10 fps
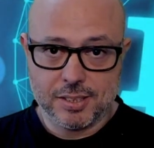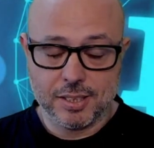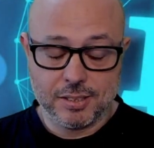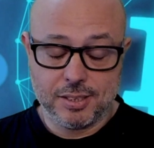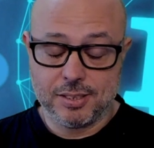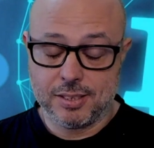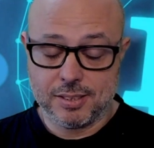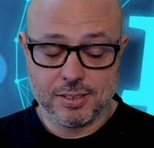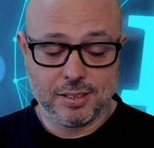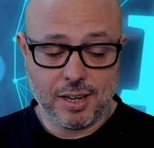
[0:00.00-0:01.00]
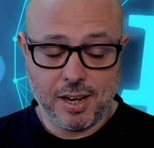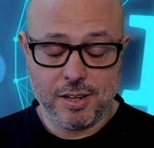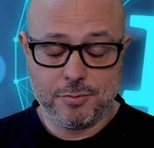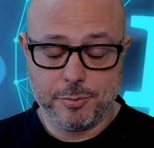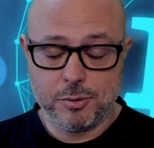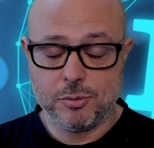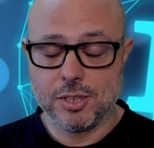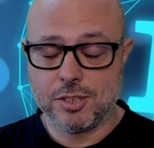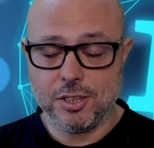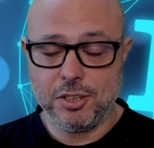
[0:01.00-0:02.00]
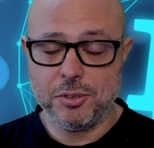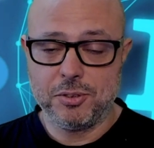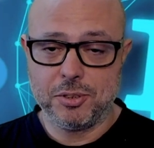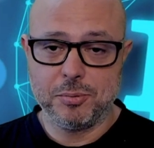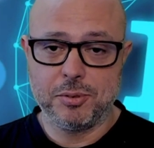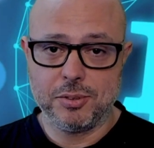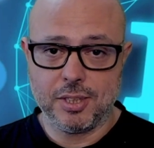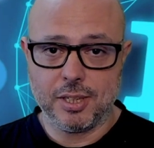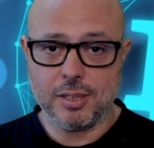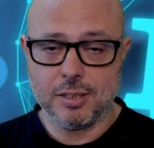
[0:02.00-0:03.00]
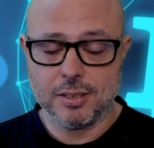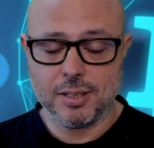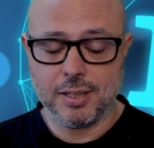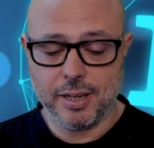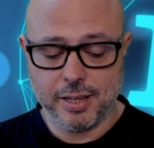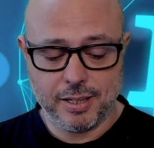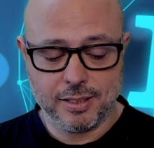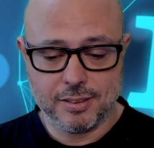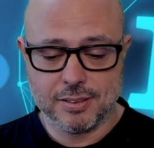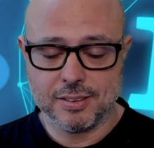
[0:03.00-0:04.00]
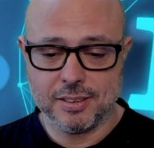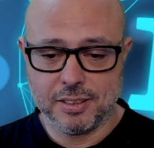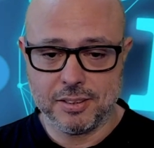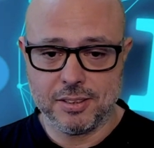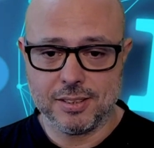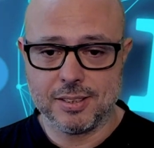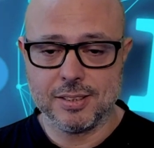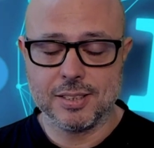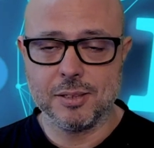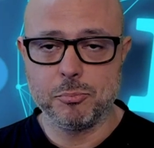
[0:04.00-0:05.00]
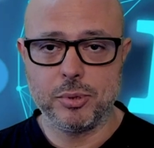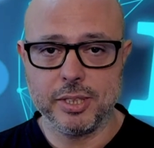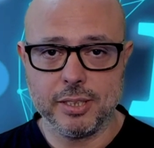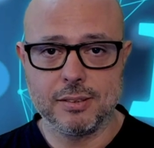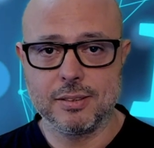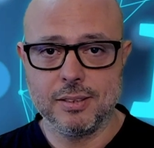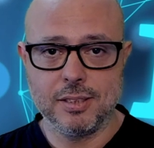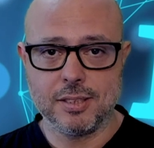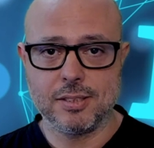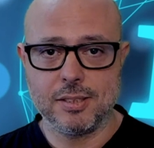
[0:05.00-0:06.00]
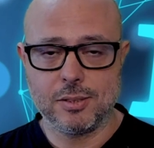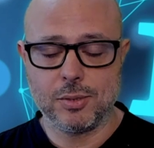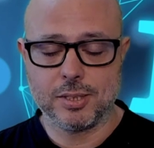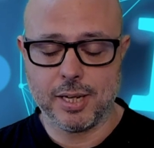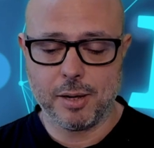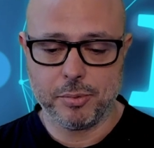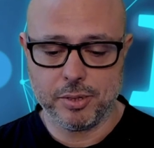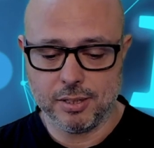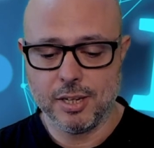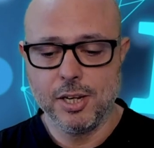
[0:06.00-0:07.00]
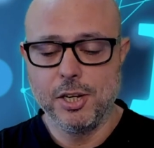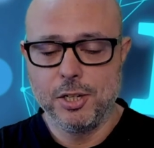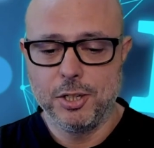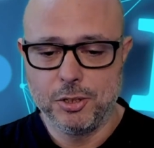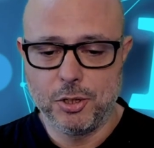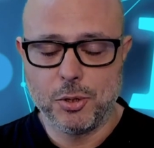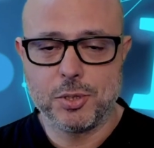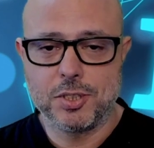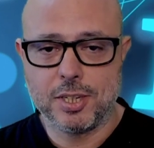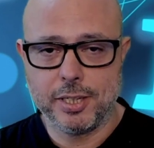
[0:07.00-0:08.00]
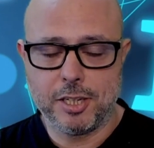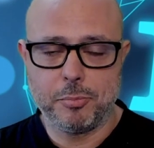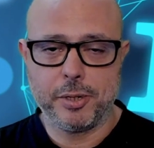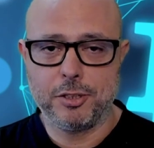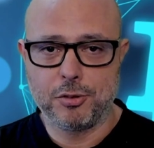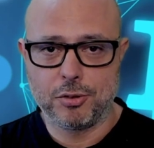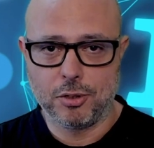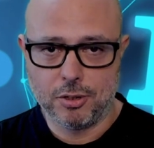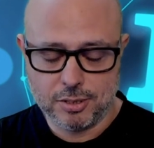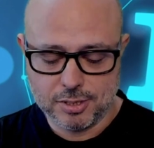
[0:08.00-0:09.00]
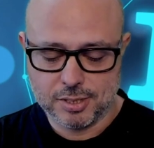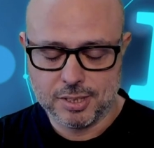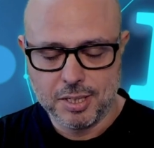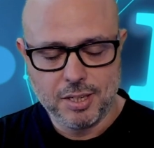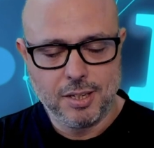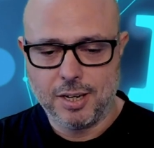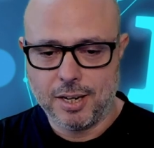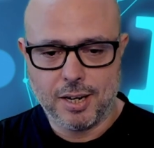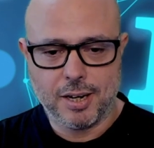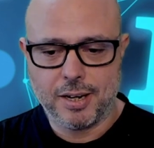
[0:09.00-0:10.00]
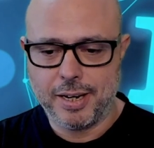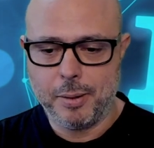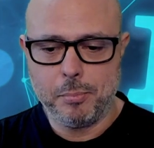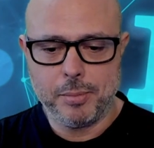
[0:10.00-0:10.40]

is this is I've been watching YouTube today and this is complete nonsense what's happening. Those clickbait trolls are